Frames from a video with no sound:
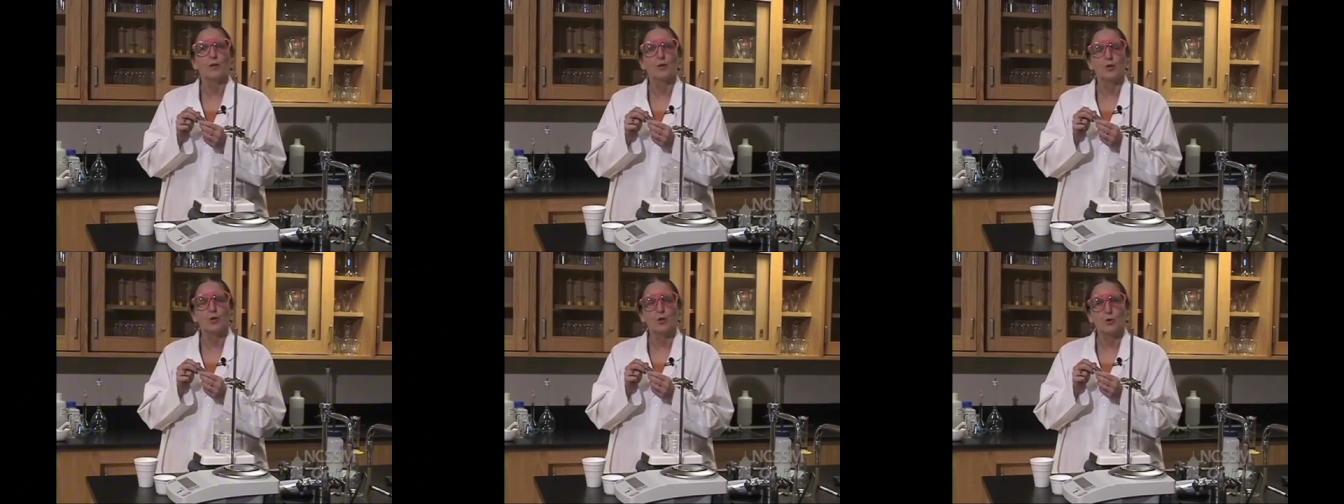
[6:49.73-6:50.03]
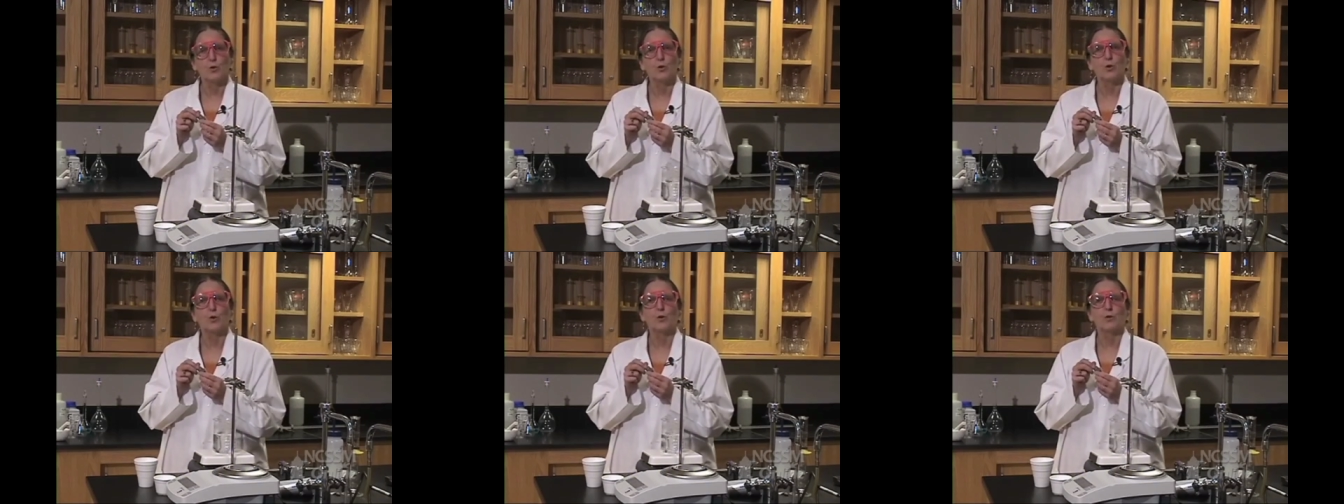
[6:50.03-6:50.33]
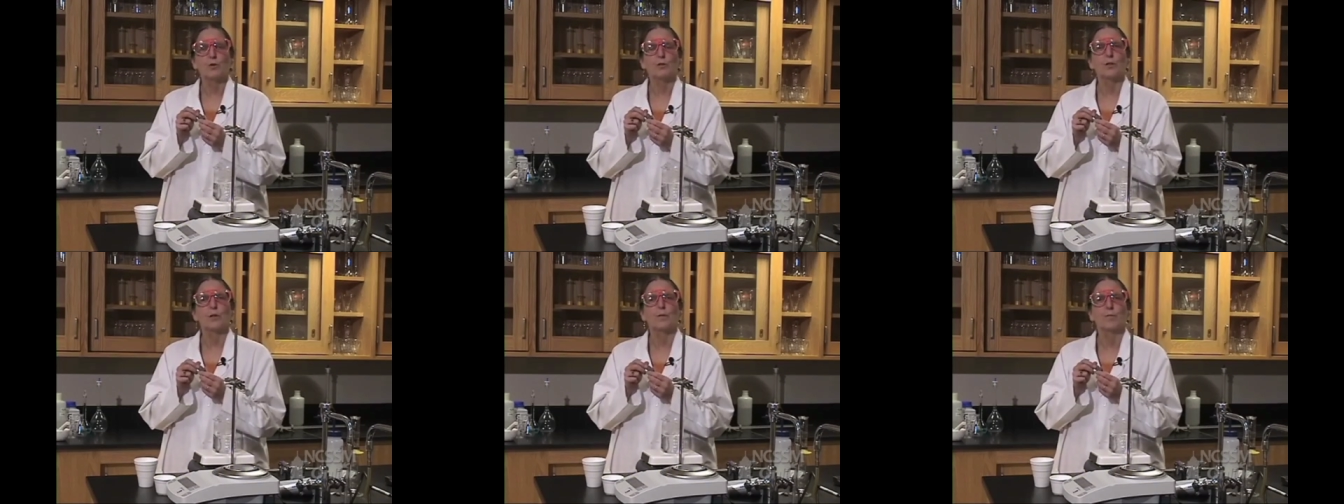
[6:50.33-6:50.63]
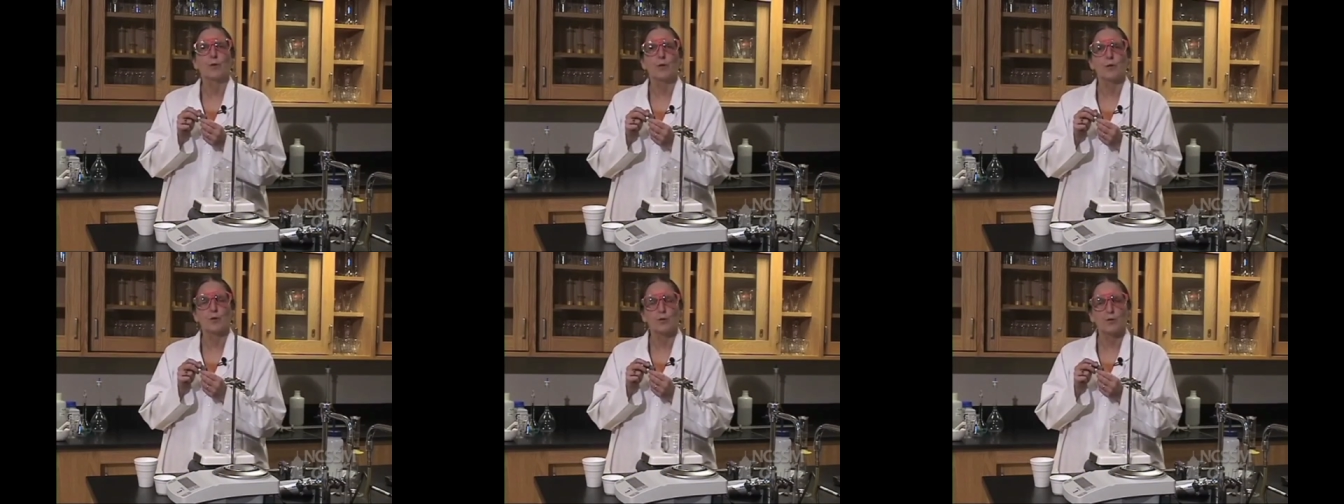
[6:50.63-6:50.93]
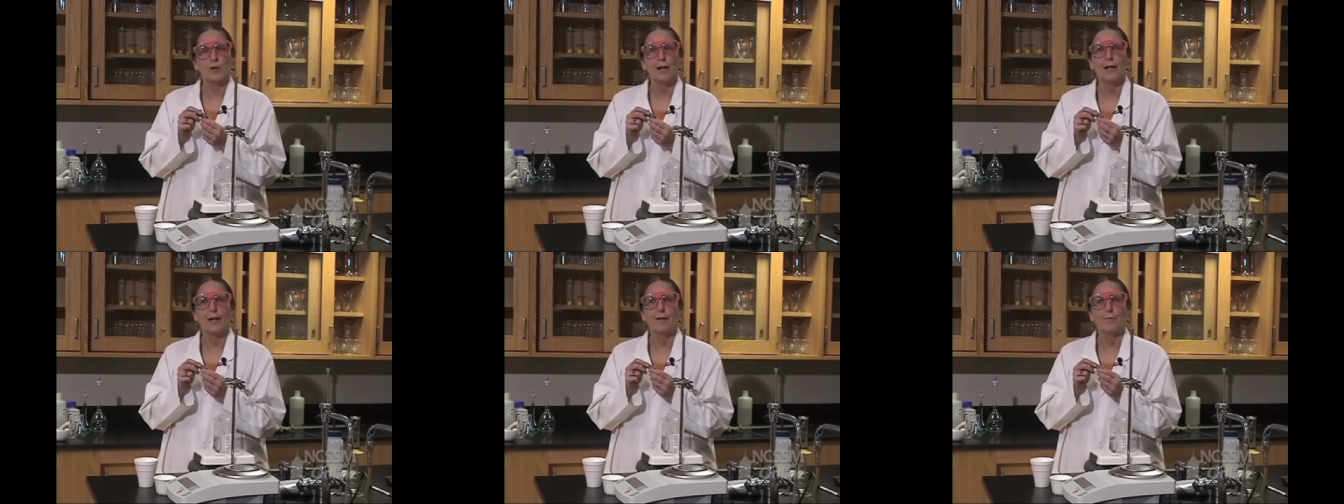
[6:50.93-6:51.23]
joules per
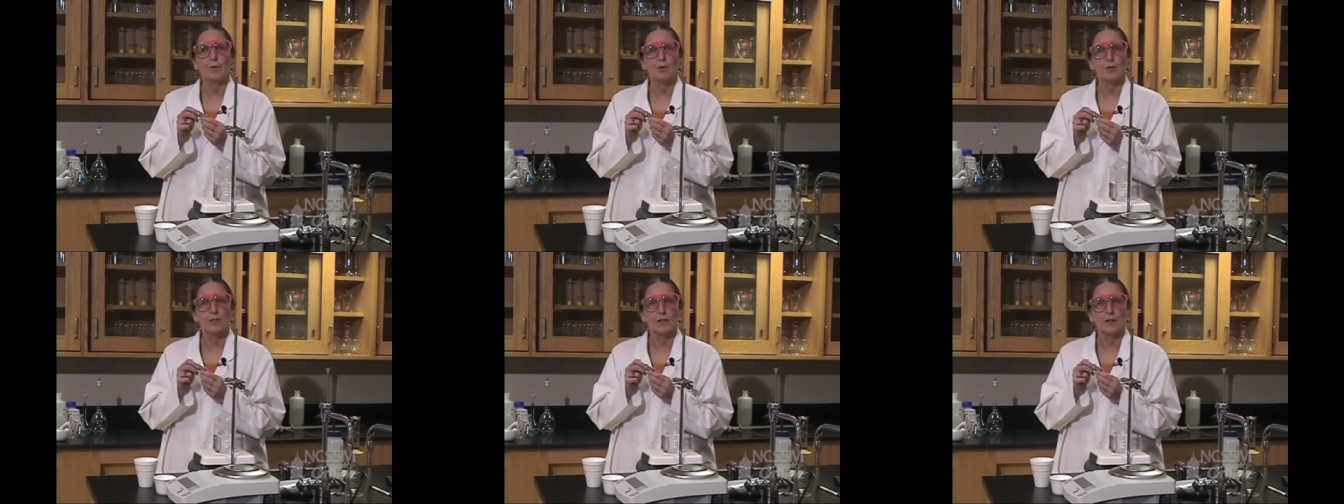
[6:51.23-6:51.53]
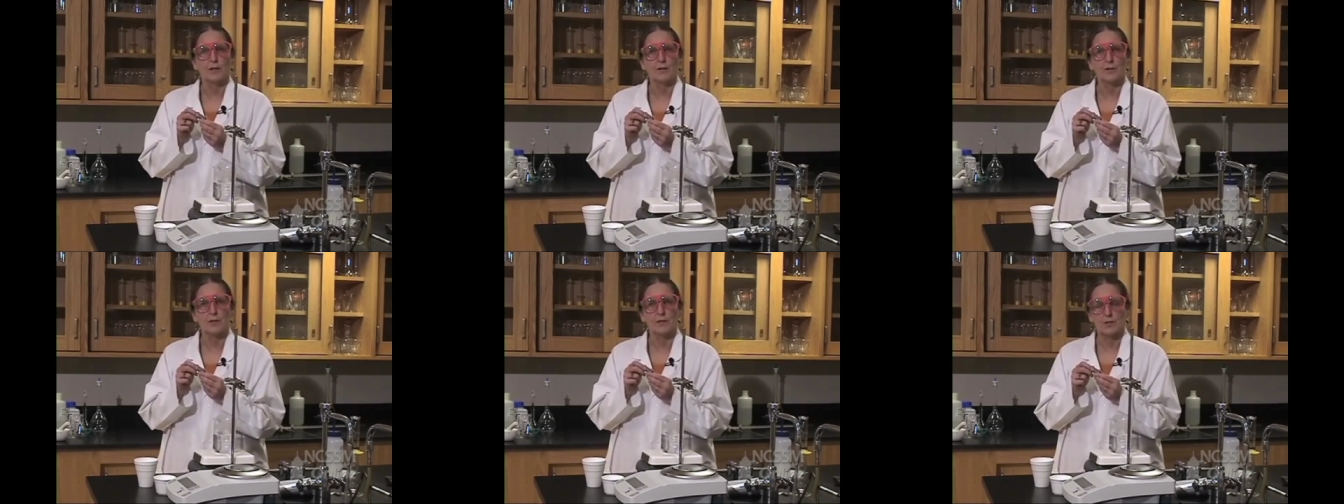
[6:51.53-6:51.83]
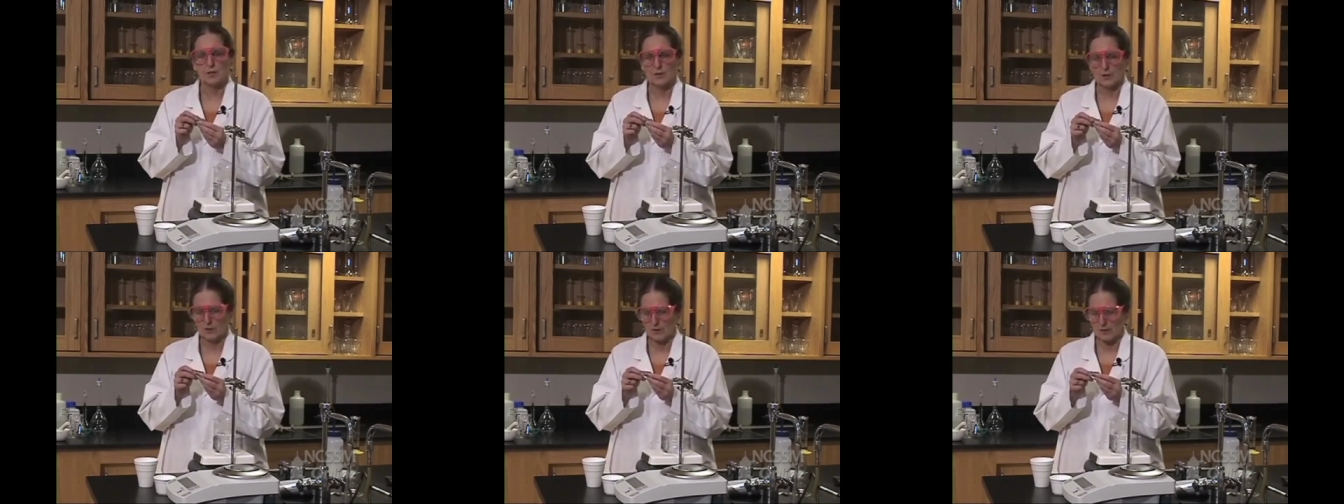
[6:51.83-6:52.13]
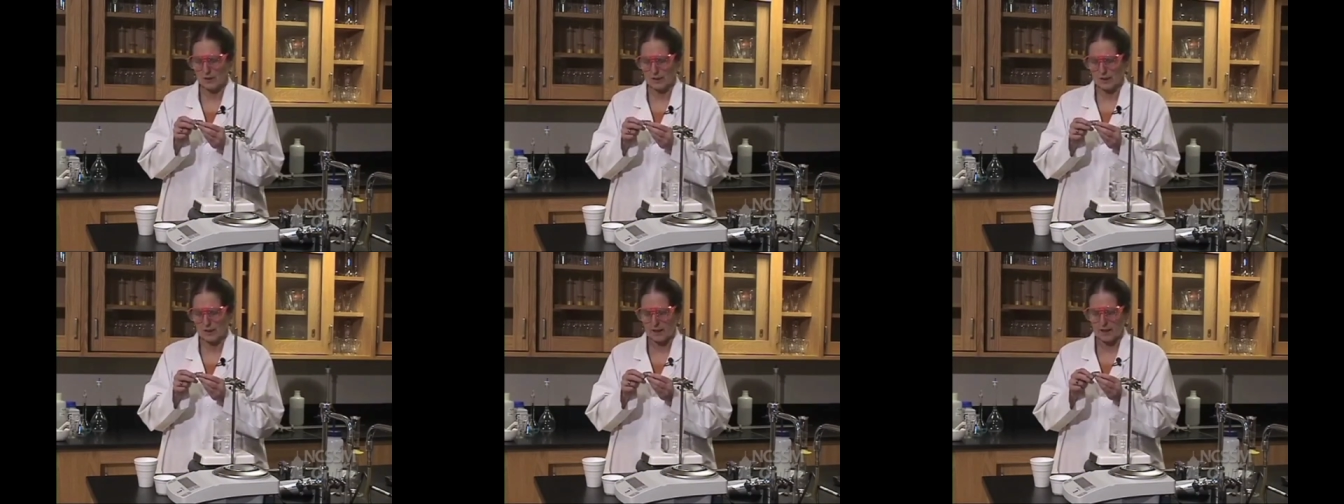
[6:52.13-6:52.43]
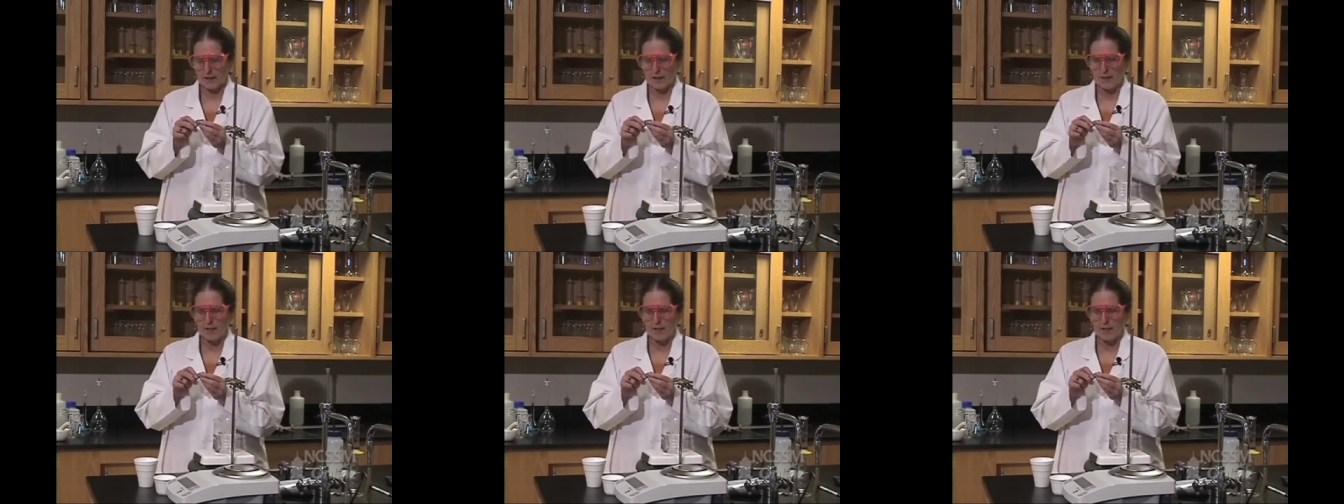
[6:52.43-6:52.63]
gram per Celsius degree.